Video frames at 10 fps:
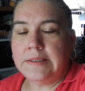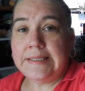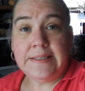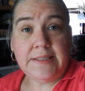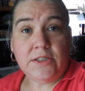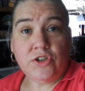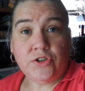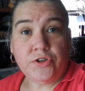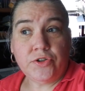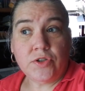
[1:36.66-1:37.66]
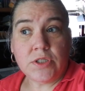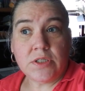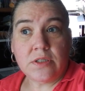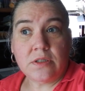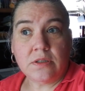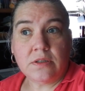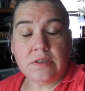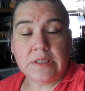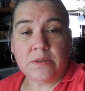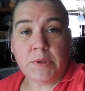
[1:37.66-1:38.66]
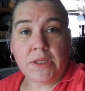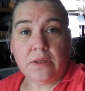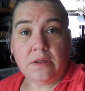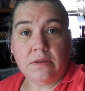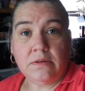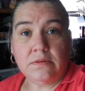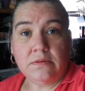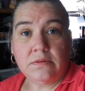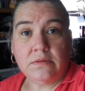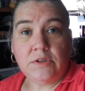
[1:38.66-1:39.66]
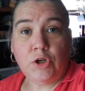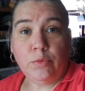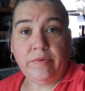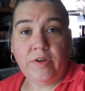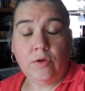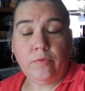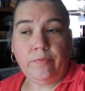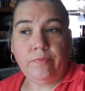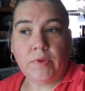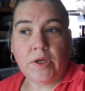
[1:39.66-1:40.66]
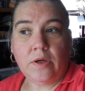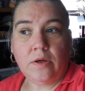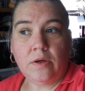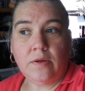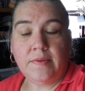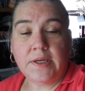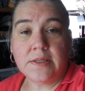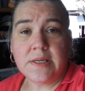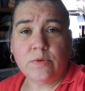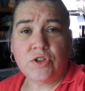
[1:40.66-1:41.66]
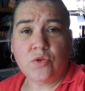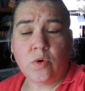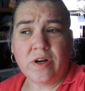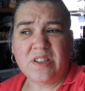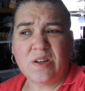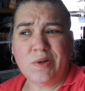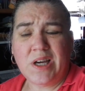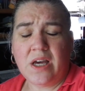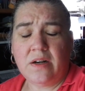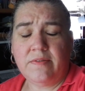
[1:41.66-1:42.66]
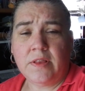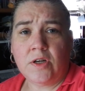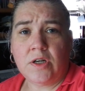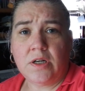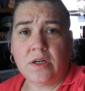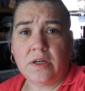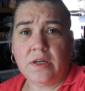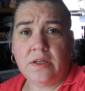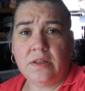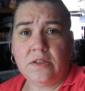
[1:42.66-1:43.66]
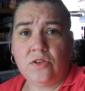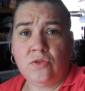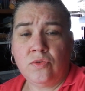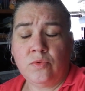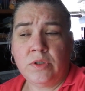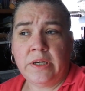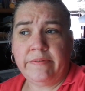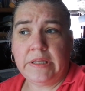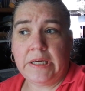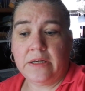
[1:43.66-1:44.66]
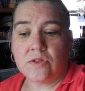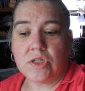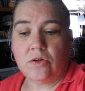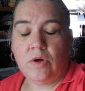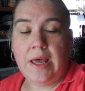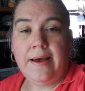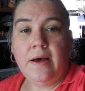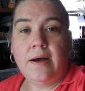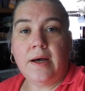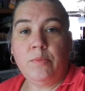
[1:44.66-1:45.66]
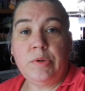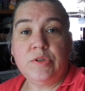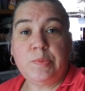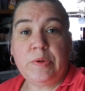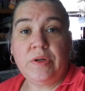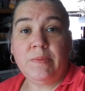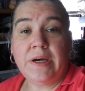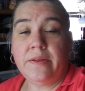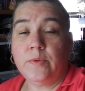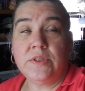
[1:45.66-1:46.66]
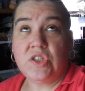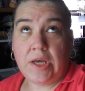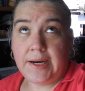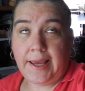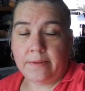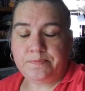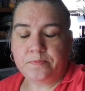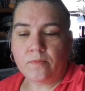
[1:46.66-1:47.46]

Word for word: D-Stitchers six-month year review. Uh, because they were short because I went kind of long in the tooth with everything else. So I'm postponing my other ones yet again.